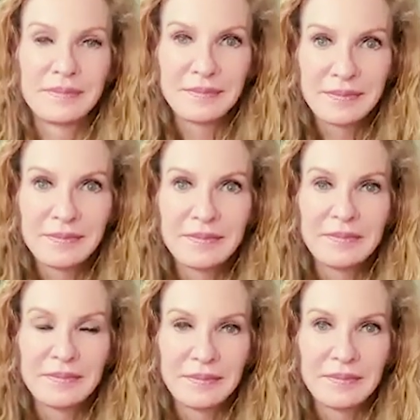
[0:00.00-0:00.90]

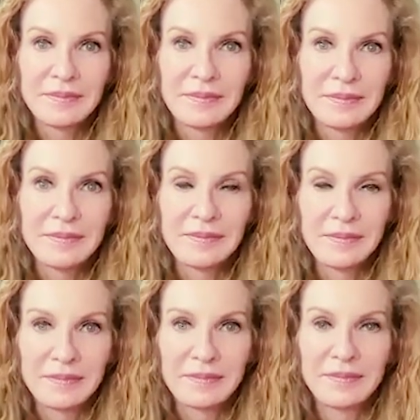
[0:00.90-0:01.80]

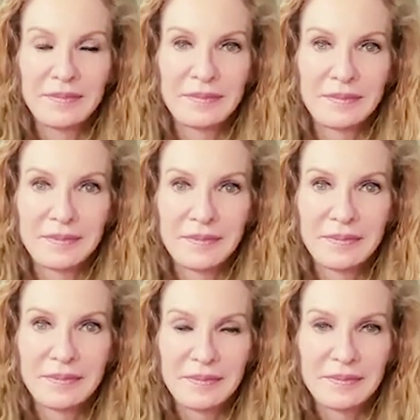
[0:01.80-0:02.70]

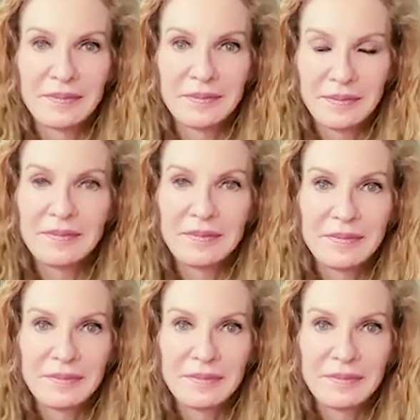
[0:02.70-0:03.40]
(silent)